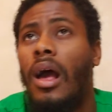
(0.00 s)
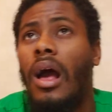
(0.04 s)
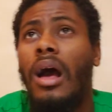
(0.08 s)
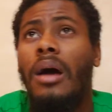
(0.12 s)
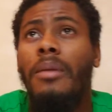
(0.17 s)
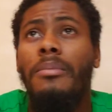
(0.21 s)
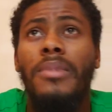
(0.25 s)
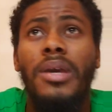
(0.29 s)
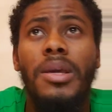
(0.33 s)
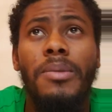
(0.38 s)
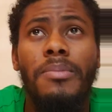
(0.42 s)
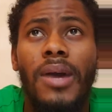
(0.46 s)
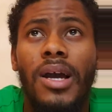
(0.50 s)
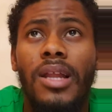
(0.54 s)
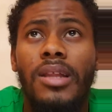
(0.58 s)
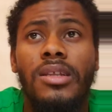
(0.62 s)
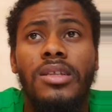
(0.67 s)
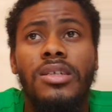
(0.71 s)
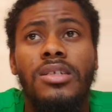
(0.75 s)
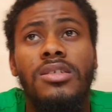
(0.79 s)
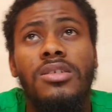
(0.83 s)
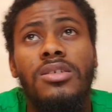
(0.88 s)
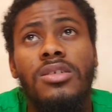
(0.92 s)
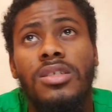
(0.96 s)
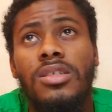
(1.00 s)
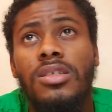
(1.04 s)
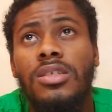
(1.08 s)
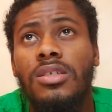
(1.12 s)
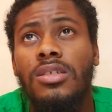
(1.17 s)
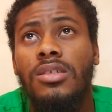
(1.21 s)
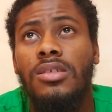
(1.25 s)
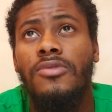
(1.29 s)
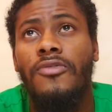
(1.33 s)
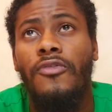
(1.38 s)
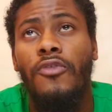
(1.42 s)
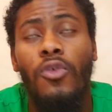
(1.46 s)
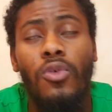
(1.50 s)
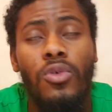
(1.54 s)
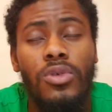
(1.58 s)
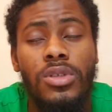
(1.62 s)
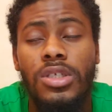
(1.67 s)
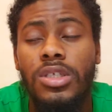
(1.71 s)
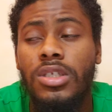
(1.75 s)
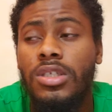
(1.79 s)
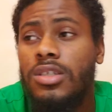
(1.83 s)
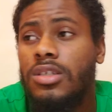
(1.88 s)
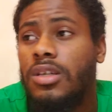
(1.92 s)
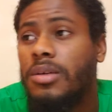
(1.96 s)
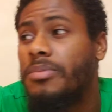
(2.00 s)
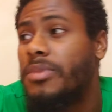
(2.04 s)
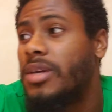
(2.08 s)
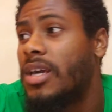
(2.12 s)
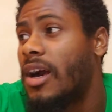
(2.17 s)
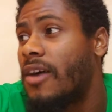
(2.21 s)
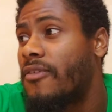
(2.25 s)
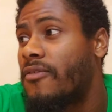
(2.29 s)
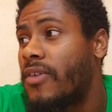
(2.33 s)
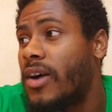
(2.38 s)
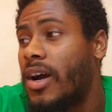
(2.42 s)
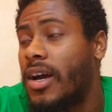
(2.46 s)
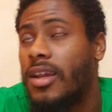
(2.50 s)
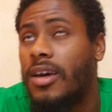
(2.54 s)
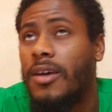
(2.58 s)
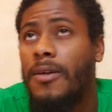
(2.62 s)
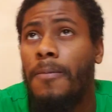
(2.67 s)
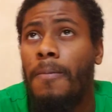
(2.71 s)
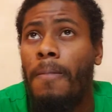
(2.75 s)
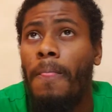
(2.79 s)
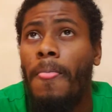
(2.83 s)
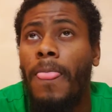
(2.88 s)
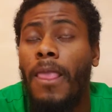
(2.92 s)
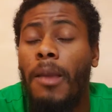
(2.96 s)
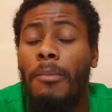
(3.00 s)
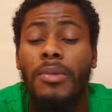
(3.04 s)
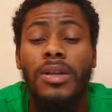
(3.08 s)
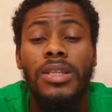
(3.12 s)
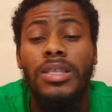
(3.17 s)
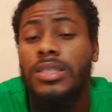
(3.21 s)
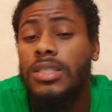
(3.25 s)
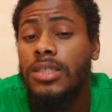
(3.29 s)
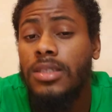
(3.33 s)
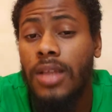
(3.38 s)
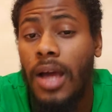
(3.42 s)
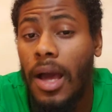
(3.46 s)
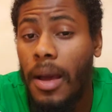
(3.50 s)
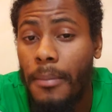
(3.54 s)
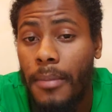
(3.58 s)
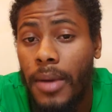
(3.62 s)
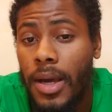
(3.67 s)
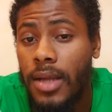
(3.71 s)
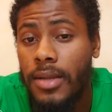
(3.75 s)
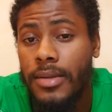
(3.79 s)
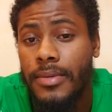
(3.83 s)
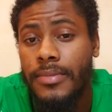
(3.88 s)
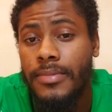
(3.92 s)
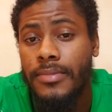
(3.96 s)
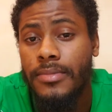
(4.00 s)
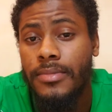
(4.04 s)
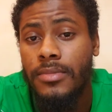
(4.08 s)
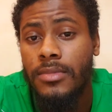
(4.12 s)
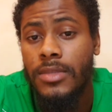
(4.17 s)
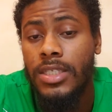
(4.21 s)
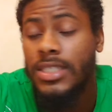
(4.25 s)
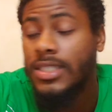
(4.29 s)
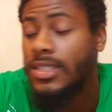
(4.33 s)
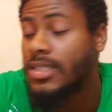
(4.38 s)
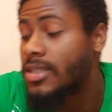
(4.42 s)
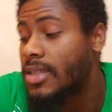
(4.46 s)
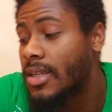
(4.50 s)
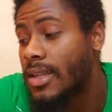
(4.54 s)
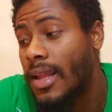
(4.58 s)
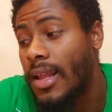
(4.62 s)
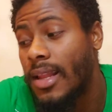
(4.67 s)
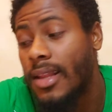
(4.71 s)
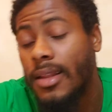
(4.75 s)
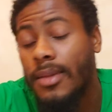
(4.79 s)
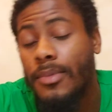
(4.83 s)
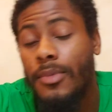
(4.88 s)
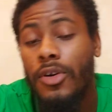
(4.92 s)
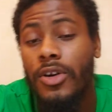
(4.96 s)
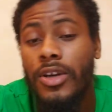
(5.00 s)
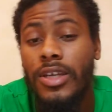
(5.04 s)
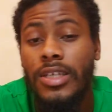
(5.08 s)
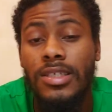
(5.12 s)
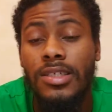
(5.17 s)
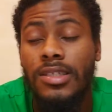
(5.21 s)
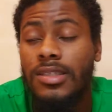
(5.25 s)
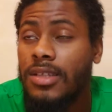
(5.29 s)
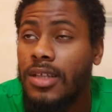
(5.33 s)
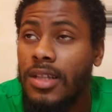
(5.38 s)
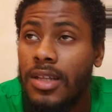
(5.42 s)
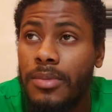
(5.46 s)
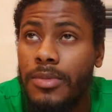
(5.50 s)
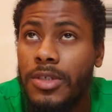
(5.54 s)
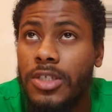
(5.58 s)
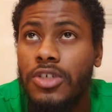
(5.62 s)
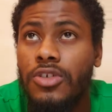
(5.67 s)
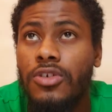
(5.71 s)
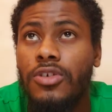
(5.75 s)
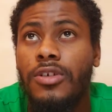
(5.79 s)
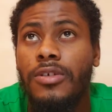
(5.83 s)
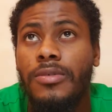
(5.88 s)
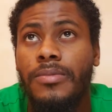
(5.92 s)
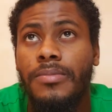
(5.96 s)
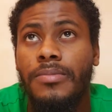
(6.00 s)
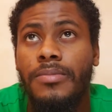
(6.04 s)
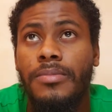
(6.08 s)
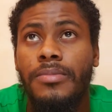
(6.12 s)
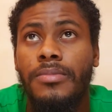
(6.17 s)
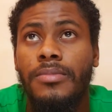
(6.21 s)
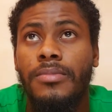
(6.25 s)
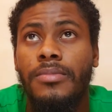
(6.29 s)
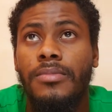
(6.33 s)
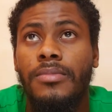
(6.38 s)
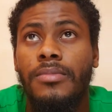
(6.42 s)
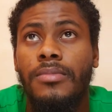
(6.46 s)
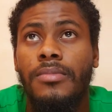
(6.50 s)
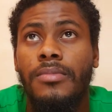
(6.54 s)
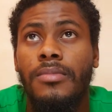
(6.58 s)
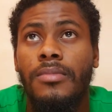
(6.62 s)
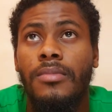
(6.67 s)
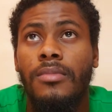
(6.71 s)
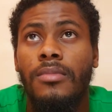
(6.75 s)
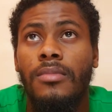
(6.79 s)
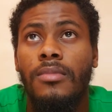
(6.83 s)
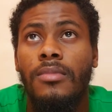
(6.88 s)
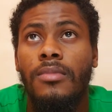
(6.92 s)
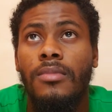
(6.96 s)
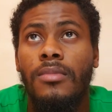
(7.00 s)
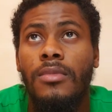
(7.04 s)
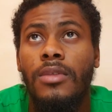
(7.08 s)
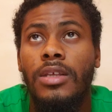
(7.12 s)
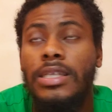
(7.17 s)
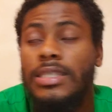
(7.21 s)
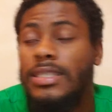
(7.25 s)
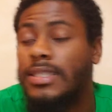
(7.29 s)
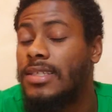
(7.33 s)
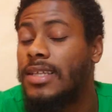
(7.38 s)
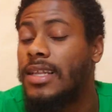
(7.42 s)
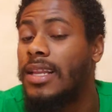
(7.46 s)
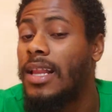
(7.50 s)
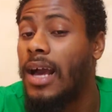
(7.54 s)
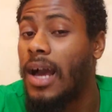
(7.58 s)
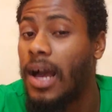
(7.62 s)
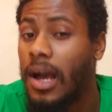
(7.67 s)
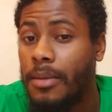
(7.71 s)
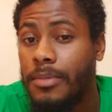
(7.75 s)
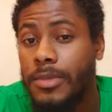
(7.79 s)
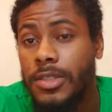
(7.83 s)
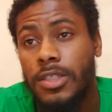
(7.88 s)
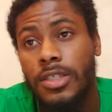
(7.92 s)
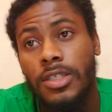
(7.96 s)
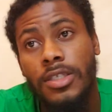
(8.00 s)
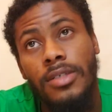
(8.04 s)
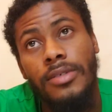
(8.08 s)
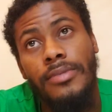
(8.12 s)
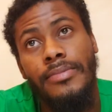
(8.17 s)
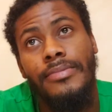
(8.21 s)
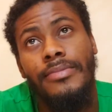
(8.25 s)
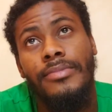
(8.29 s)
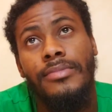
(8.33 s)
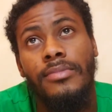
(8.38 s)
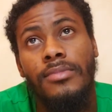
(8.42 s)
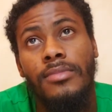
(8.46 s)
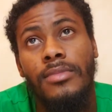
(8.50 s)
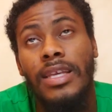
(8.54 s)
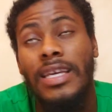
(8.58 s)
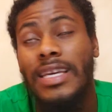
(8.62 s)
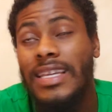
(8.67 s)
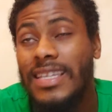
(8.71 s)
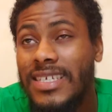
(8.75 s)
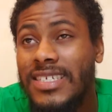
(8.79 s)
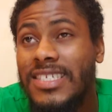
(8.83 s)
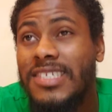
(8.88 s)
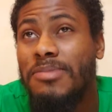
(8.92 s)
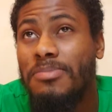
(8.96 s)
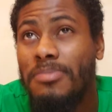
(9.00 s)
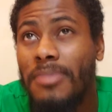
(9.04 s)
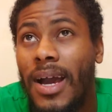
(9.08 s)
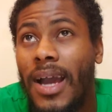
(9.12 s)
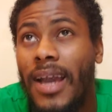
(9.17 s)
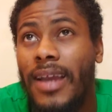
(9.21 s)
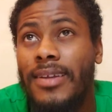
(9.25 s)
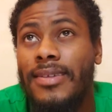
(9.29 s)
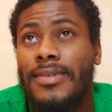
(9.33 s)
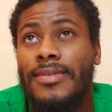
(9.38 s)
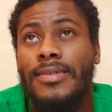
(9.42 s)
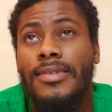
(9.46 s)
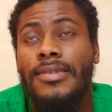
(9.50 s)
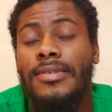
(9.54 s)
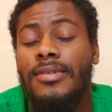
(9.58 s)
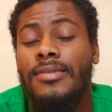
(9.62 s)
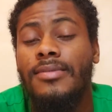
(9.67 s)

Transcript: A big man in his 30s, 40s could be a father, but he's not a man. He's still a little boy. He's still immature. He's still an amateur in his mind.